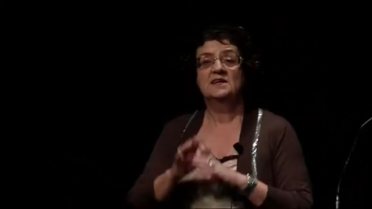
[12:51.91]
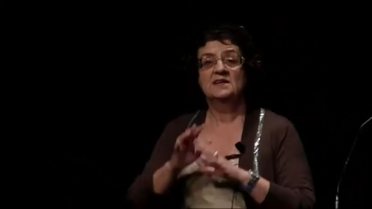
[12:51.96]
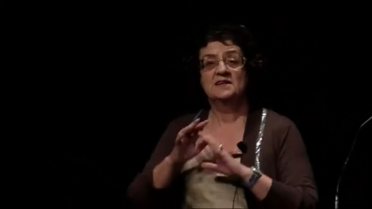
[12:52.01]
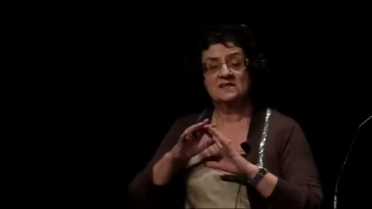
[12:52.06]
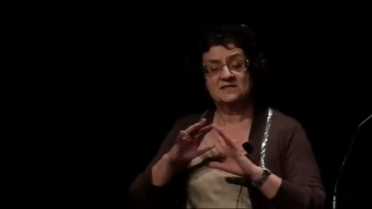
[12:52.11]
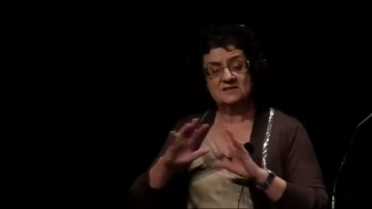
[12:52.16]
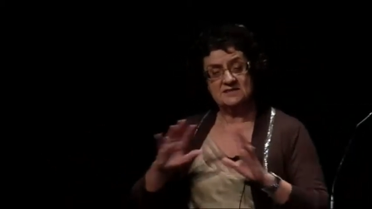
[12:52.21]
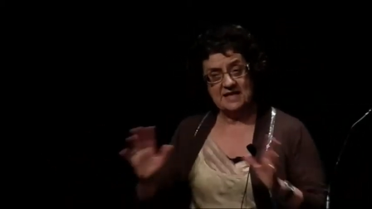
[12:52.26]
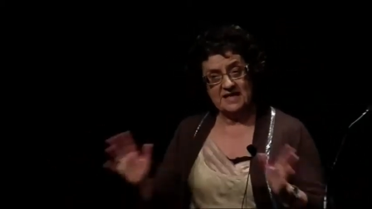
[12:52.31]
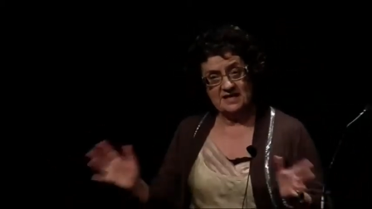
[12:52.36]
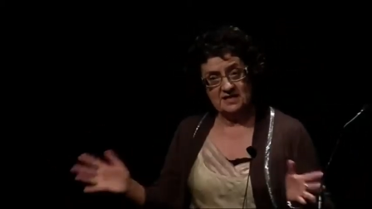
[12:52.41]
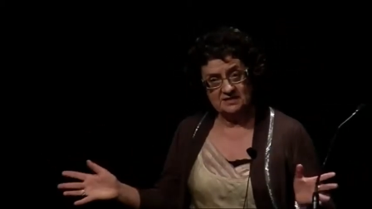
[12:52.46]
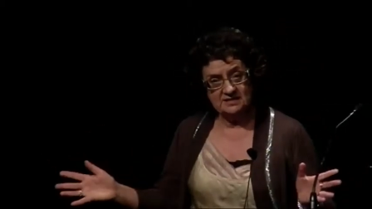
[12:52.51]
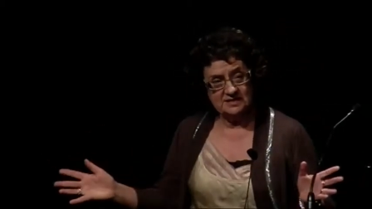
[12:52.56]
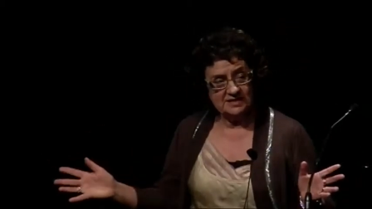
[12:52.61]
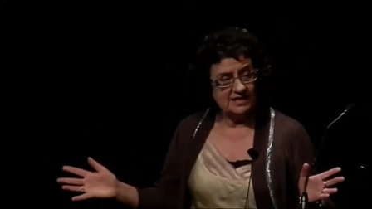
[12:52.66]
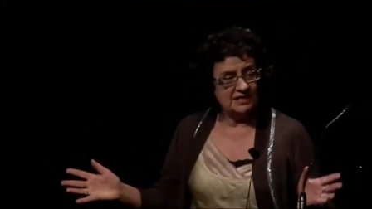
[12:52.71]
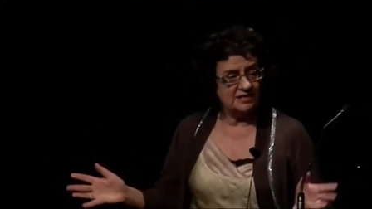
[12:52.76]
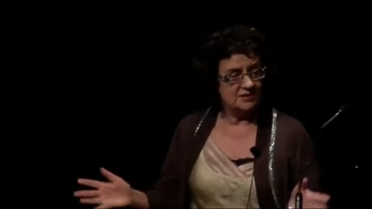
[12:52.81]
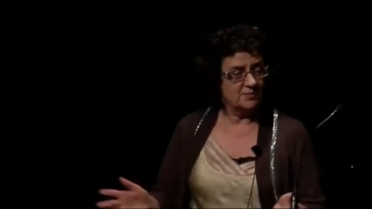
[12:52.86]
it has
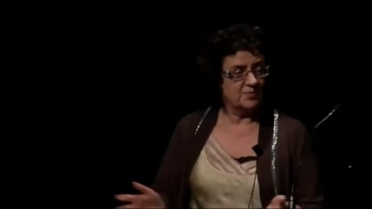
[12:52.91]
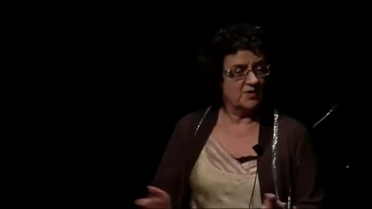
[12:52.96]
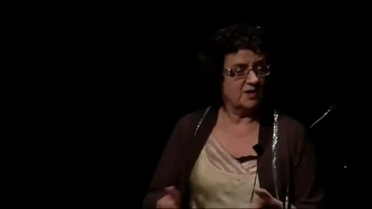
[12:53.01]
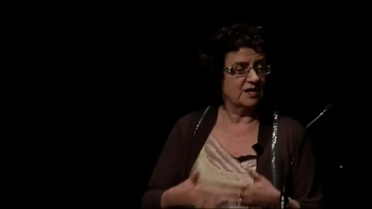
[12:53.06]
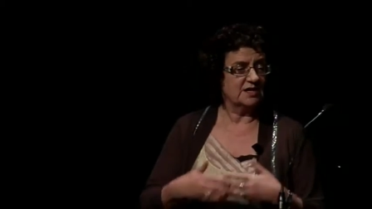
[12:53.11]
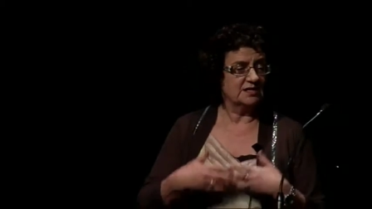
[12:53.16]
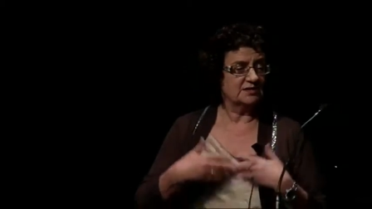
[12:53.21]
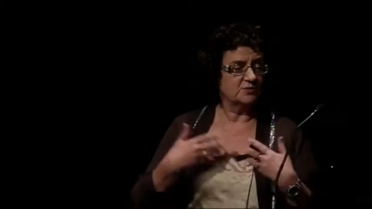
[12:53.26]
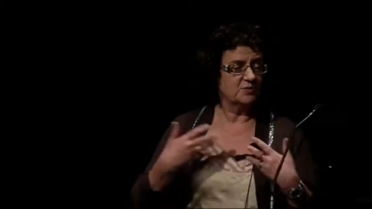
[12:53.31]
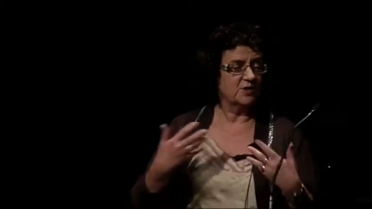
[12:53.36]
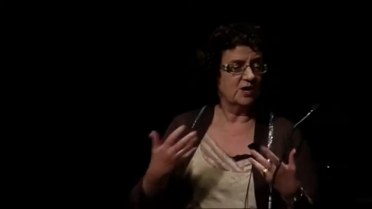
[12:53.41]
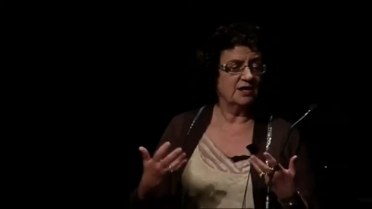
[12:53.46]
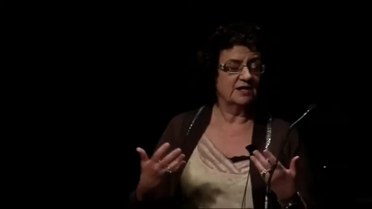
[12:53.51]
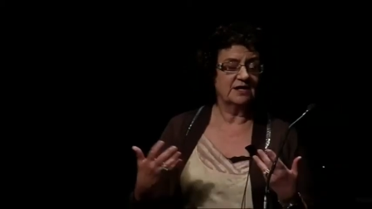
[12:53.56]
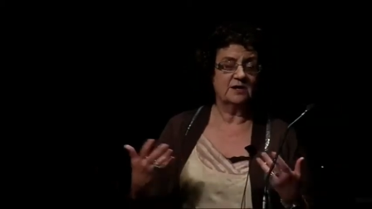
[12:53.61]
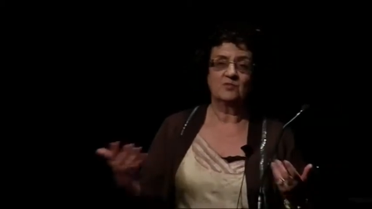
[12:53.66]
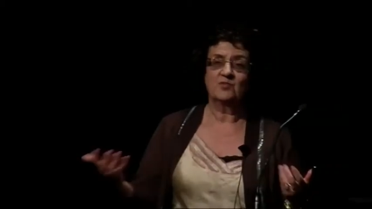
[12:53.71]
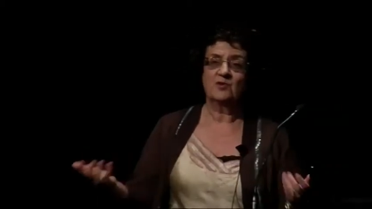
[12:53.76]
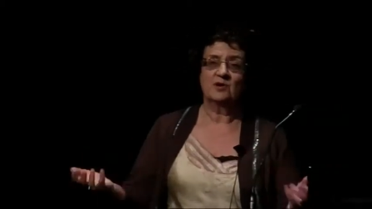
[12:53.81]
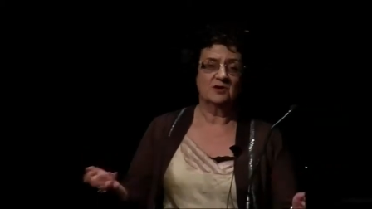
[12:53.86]
an enterprise-wide
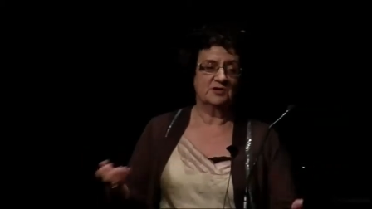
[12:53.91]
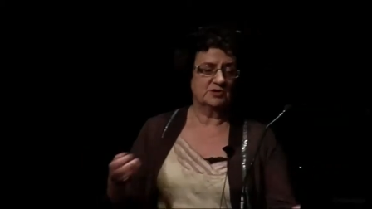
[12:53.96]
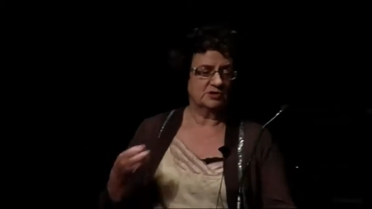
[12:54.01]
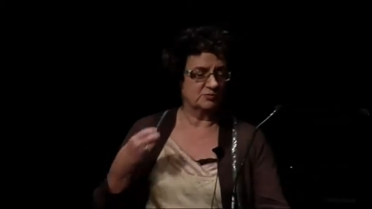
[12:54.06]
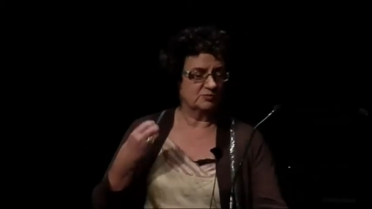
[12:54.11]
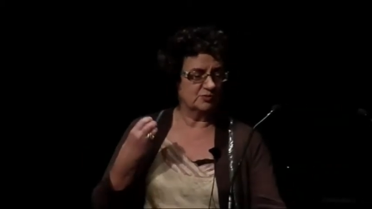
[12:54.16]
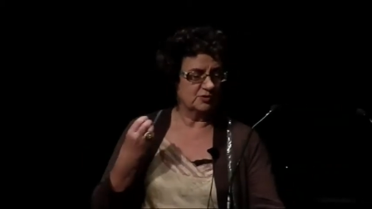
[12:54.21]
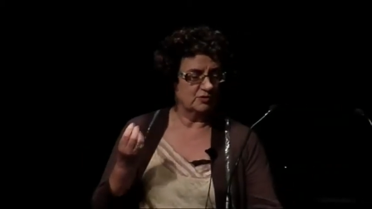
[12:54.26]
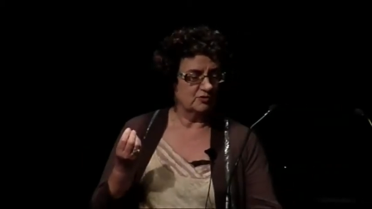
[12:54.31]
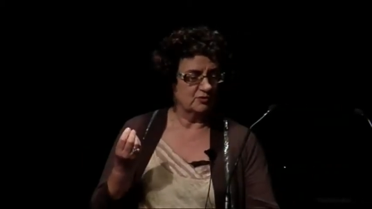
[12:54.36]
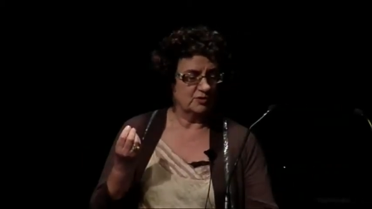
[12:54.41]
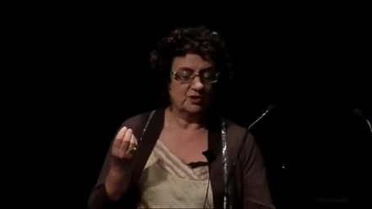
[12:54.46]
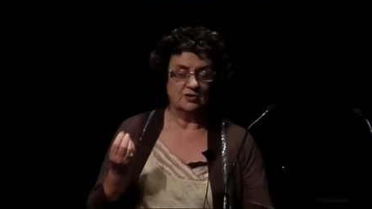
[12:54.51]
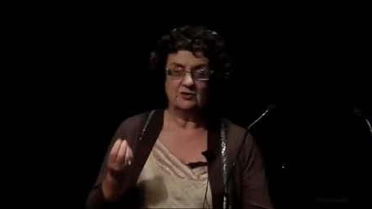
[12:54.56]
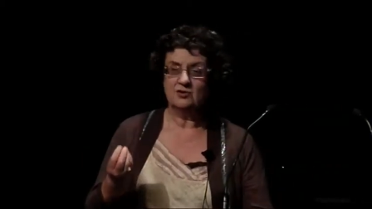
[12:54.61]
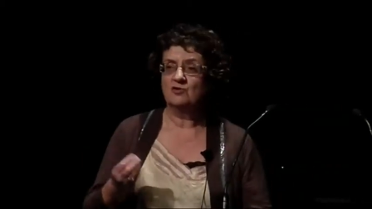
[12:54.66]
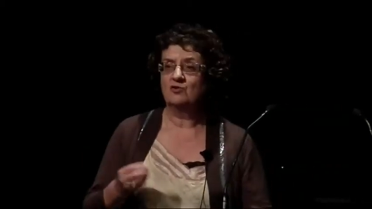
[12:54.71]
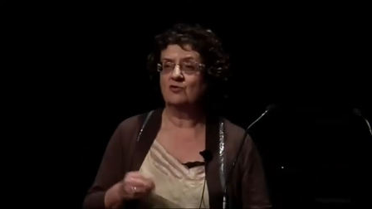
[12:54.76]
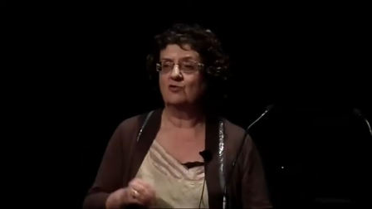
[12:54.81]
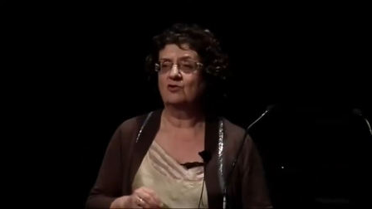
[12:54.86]
approach with all your
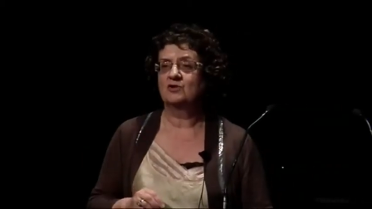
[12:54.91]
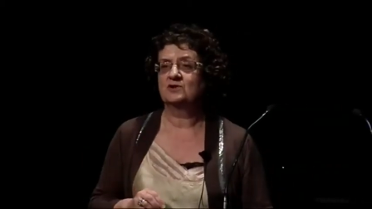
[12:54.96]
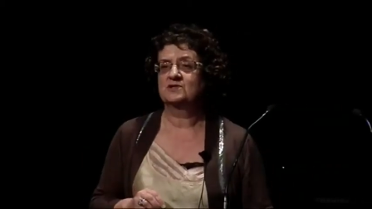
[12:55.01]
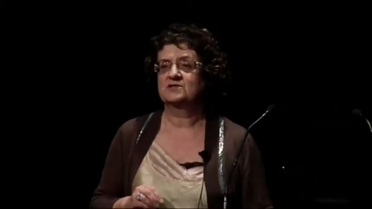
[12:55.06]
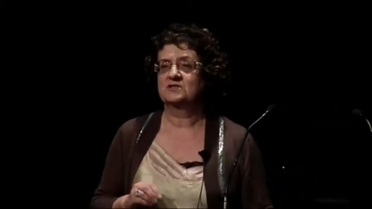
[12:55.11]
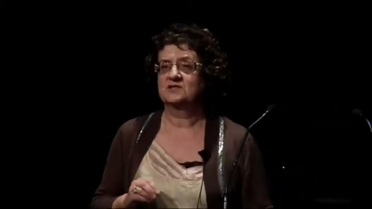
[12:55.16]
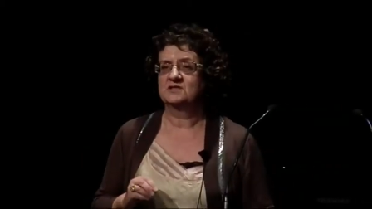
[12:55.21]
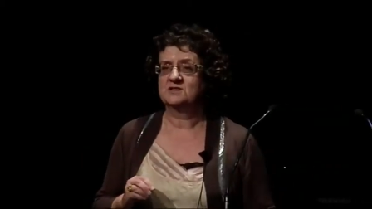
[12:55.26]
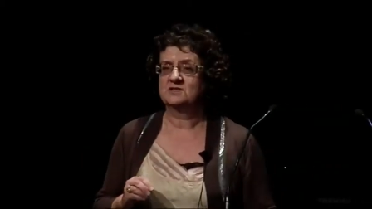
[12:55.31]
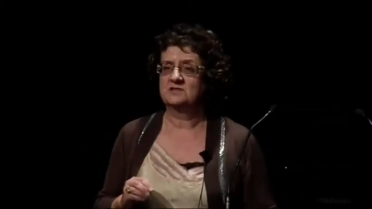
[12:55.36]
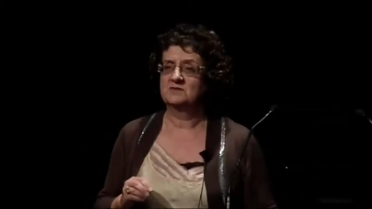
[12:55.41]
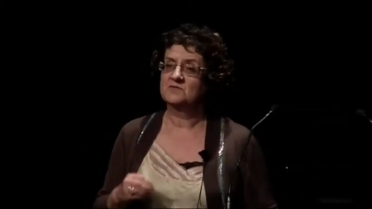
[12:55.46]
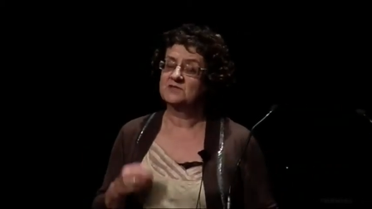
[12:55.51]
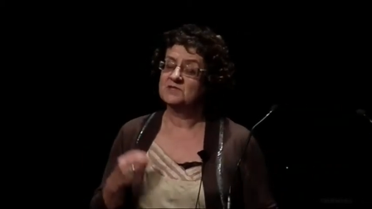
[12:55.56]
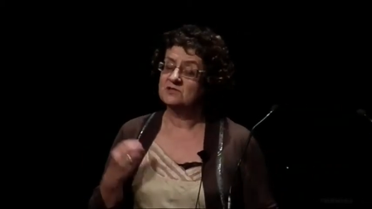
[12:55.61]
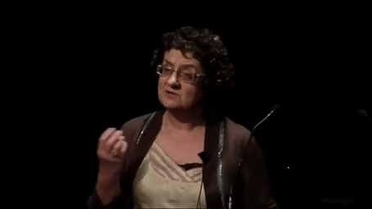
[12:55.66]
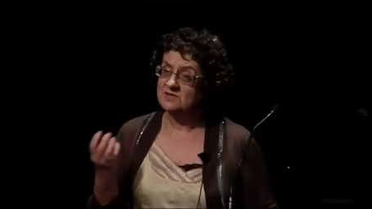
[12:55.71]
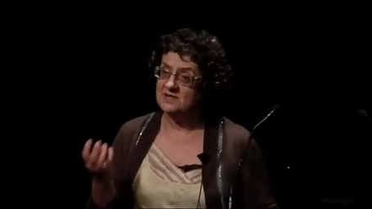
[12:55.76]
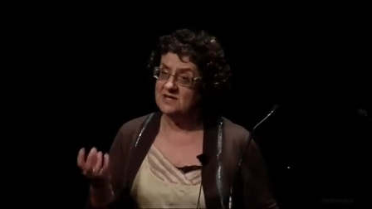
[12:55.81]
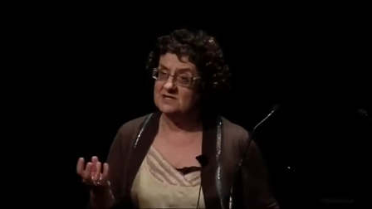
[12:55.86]
core systems.
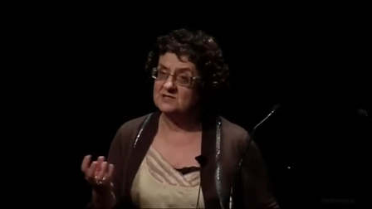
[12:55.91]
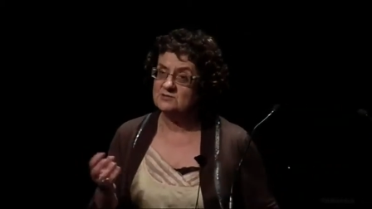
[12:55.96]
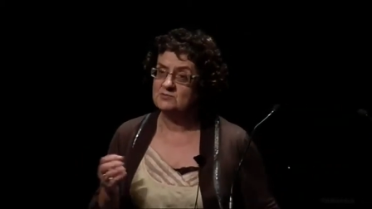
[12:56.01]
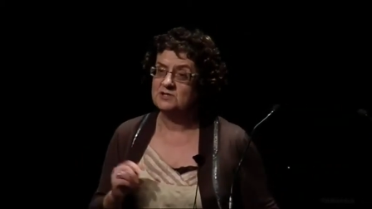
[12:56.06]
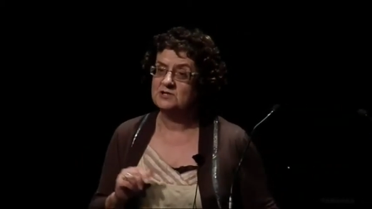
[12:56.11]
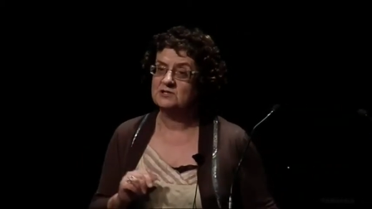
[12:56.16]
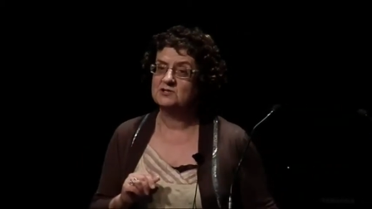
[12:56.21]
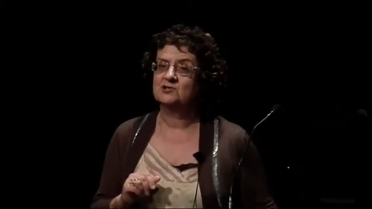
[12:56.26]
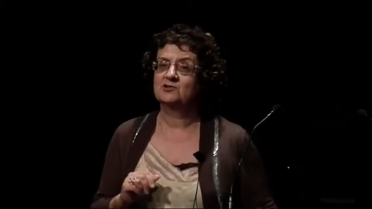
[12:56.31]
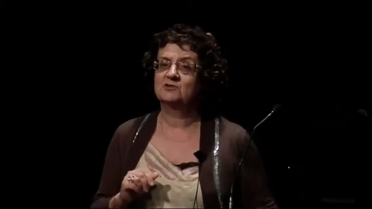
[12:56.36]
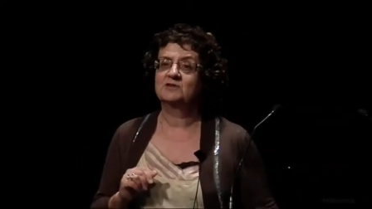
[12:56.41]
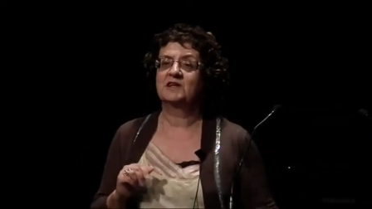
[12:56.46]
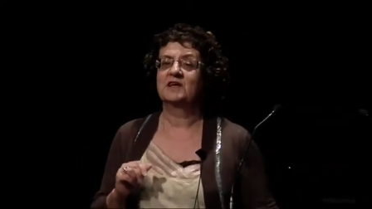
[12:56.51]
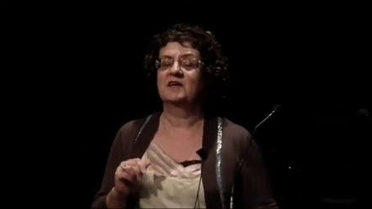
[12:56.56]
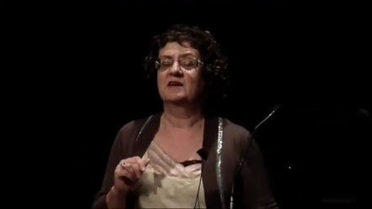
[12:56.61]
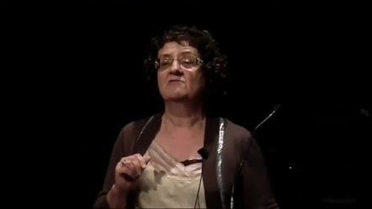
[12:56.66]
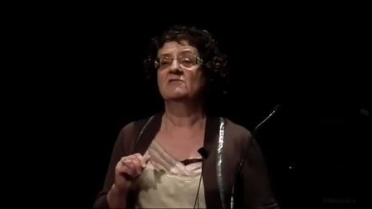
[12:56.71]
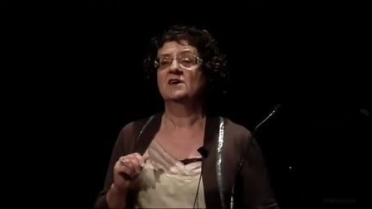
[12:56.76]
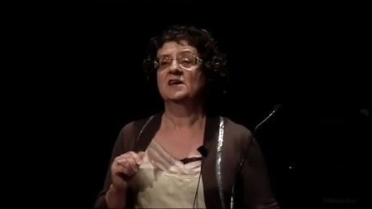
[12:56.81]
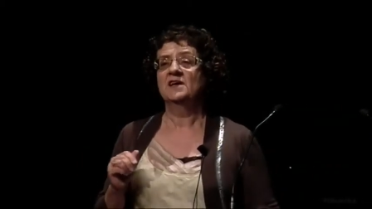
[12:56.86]
Well, that's what it should have.